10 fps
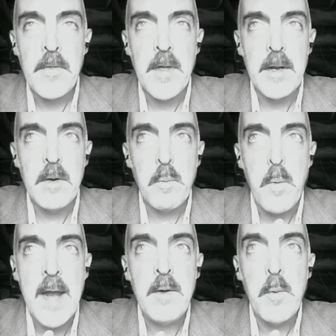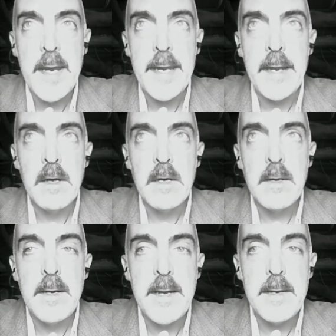That when we
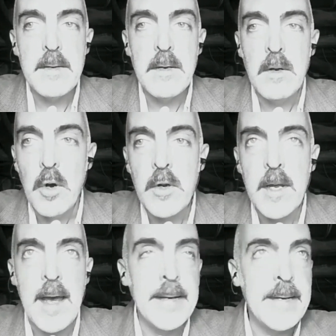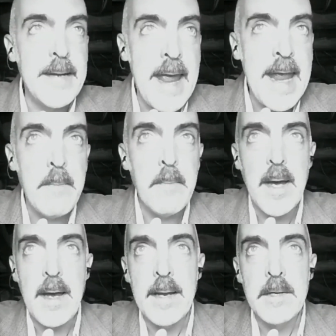look and name
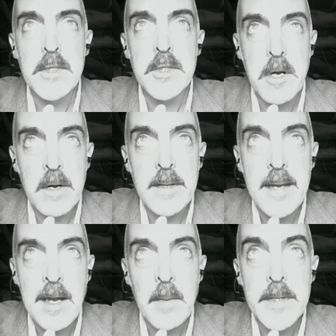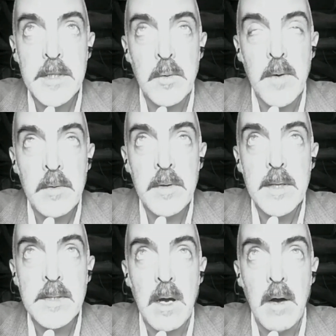and turn the elements around
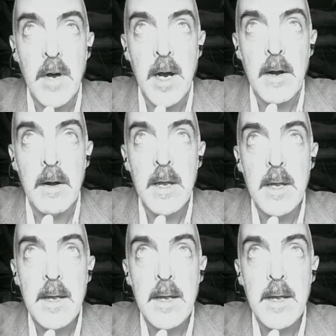us of our